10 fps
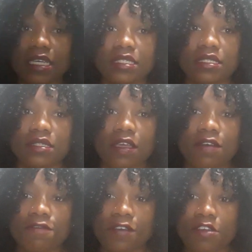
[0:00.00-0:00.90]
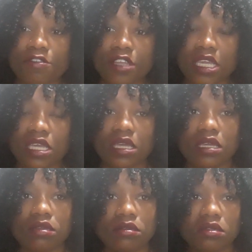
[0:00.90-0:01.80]
It's a
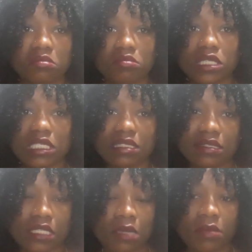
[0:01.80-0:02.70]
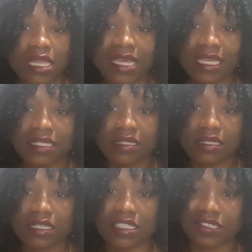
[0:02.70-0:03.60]
very dim light.
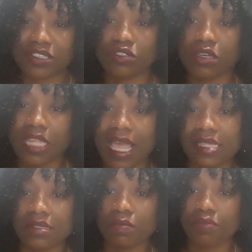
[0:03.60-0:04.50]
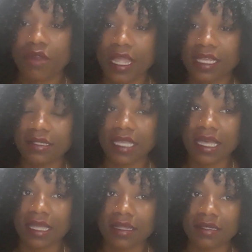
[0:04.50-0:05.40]
It's not as bright
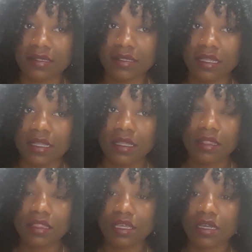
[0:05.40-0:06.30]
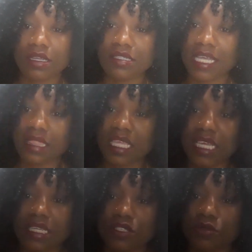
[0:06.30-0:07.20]
as the others. I think
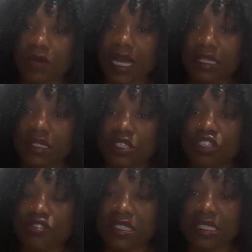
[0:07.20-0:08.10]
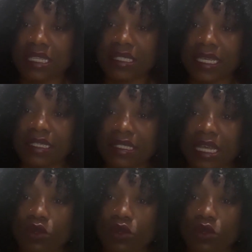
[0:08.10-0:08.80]
it has 3 settings, and